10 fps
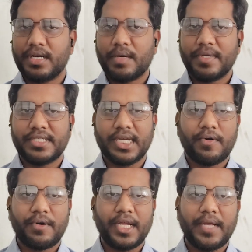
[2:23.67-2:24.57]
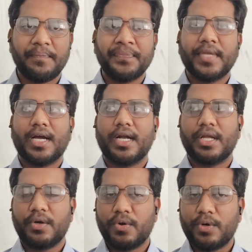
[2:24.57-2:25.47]
economic security
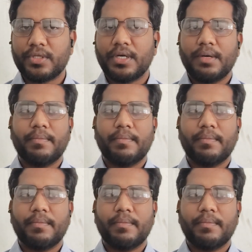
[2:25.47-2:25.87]
and growth,